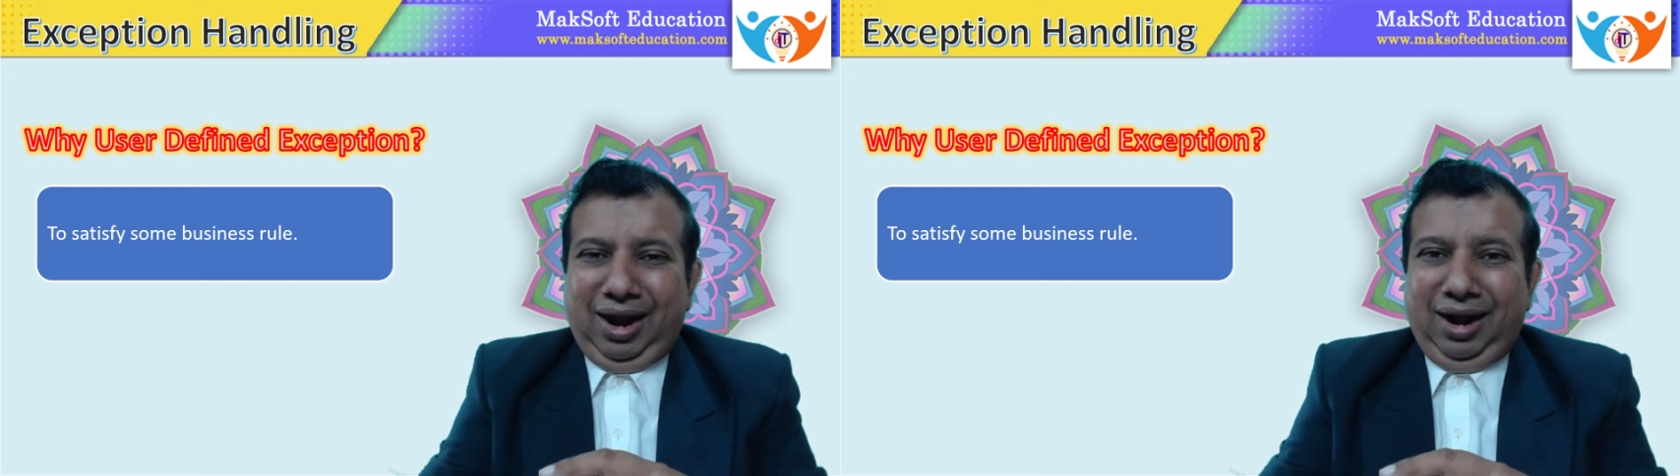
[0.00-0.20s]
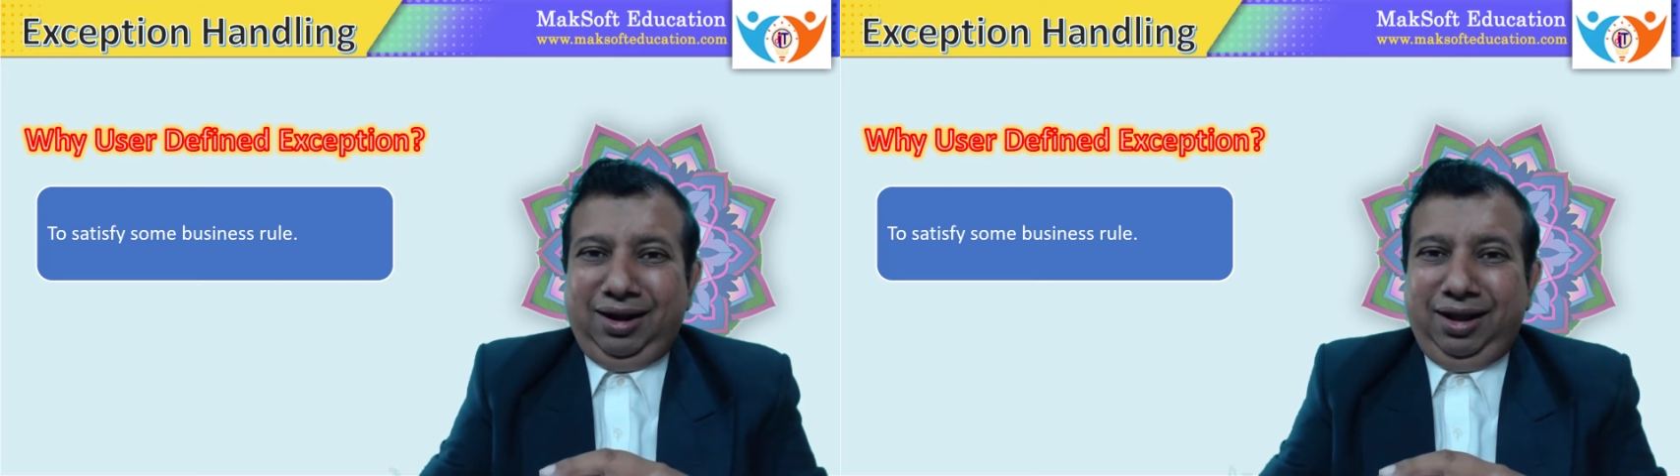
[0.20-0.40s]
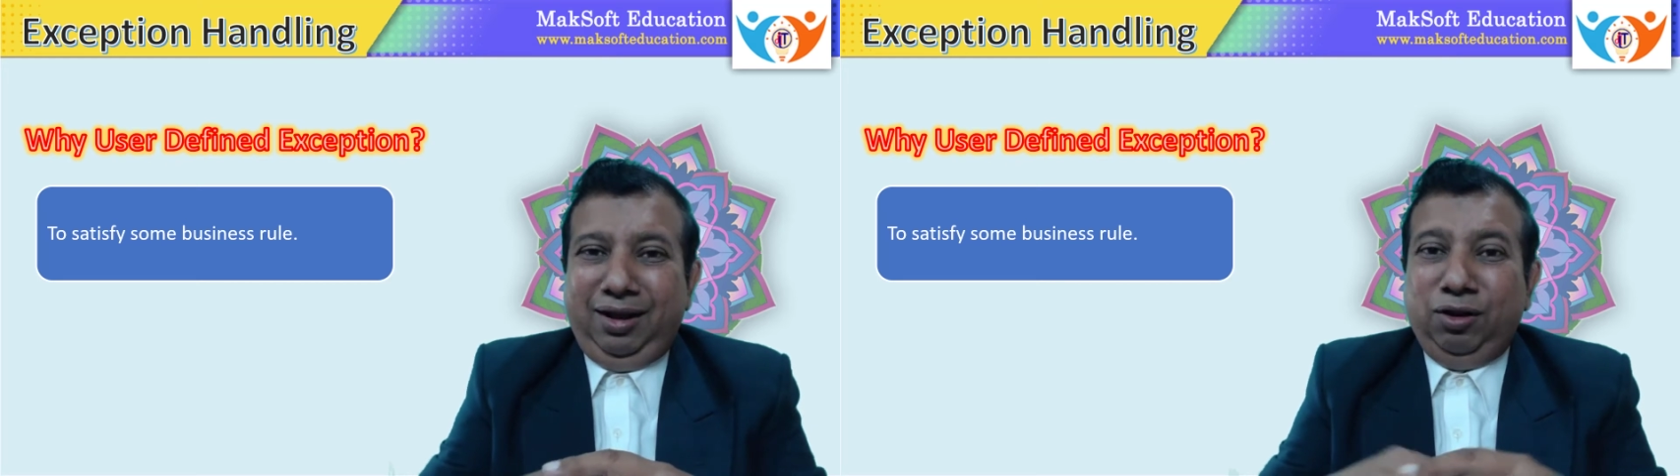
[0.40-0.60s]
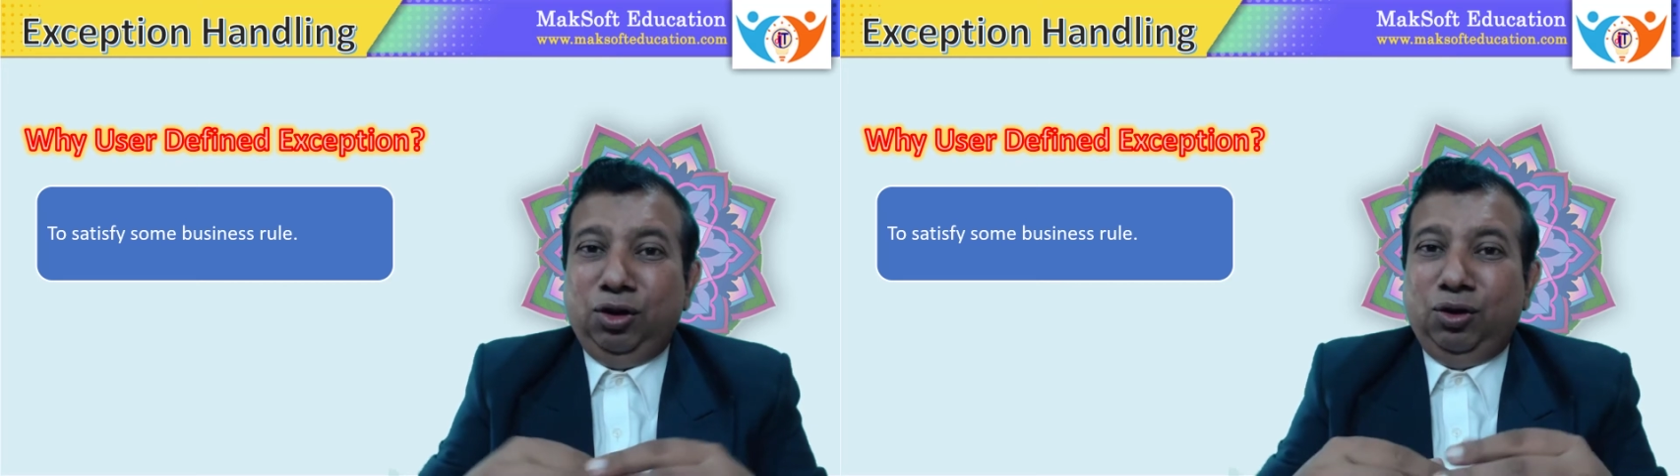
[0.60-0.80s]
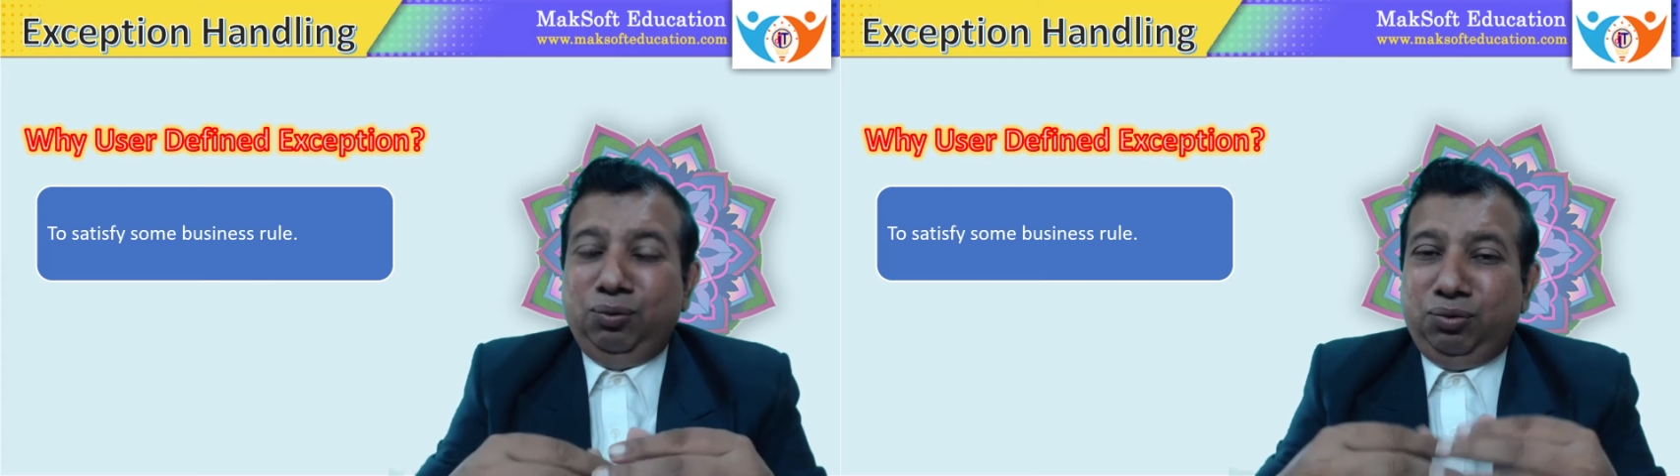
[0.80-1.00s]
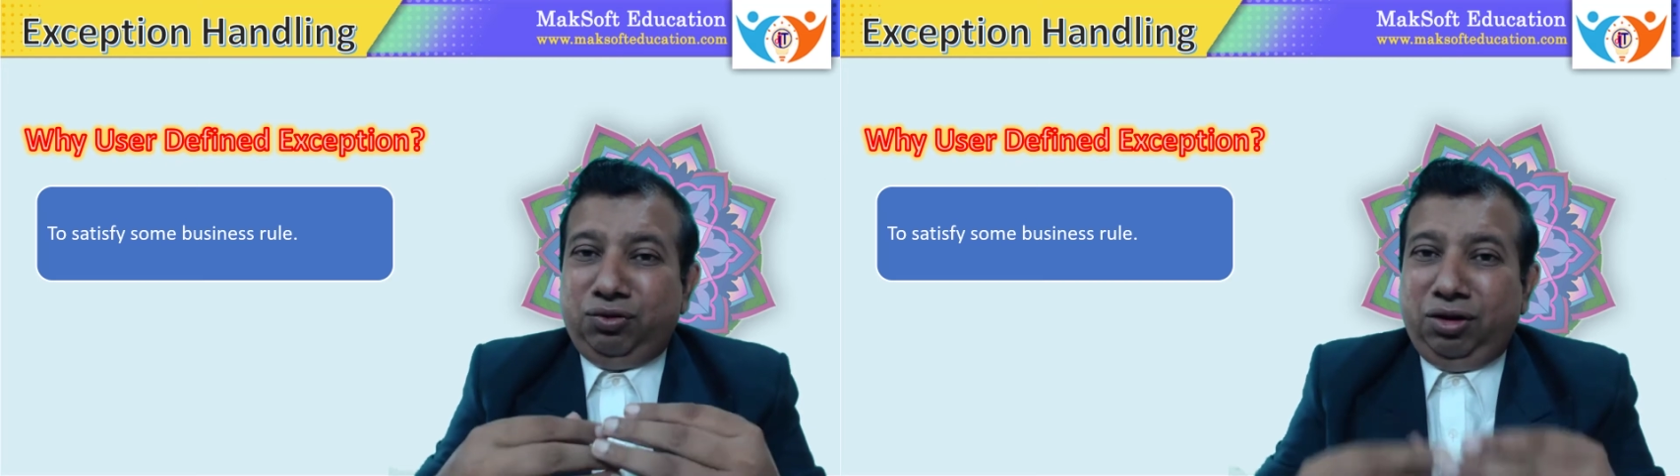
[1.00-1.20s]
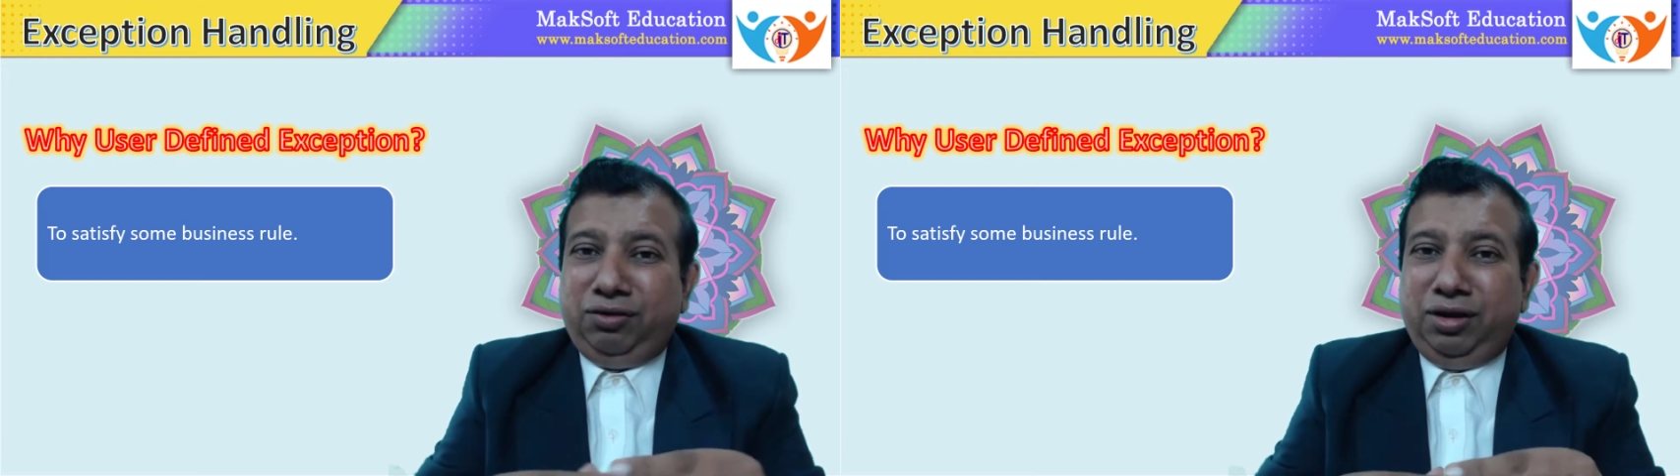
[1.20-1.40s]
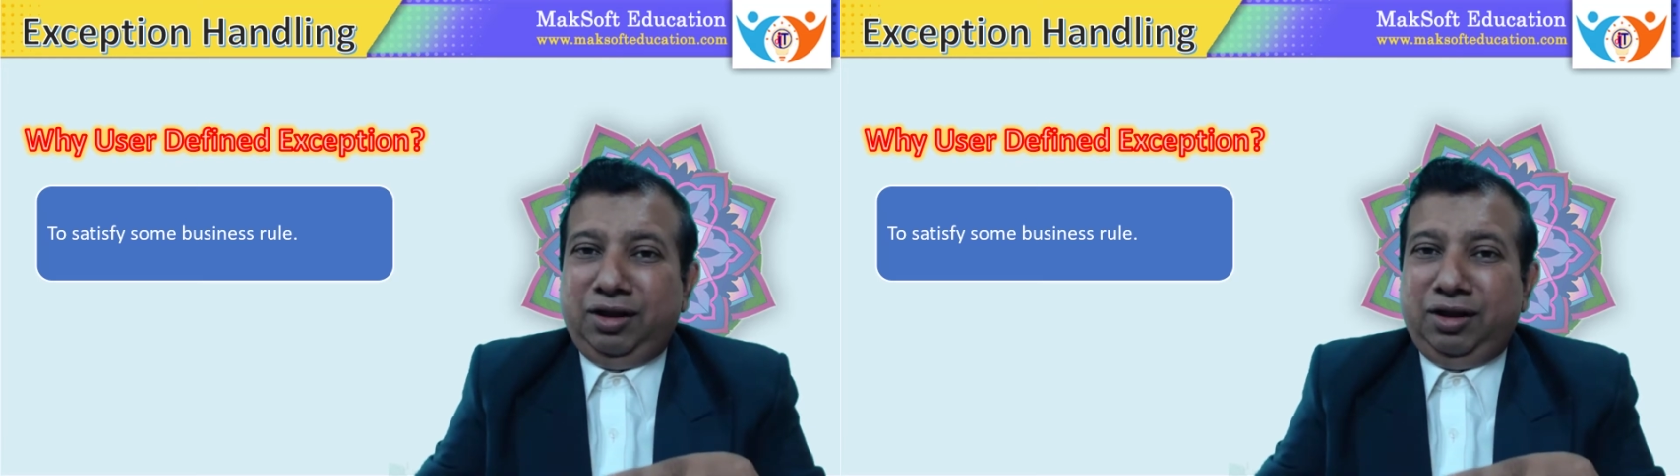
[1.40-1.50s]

And then such